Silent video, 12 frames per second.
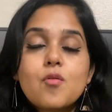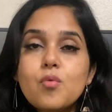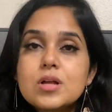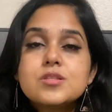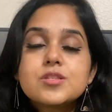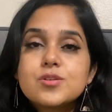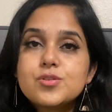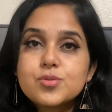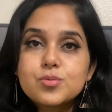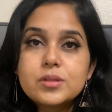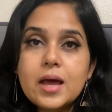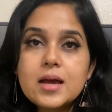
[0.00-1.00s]
Once you
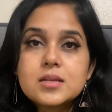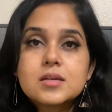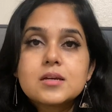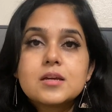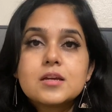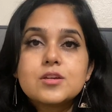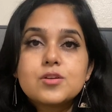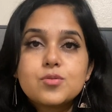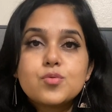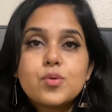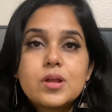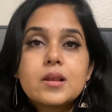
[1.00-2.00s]
do that, you
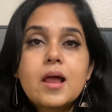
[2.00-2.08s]
will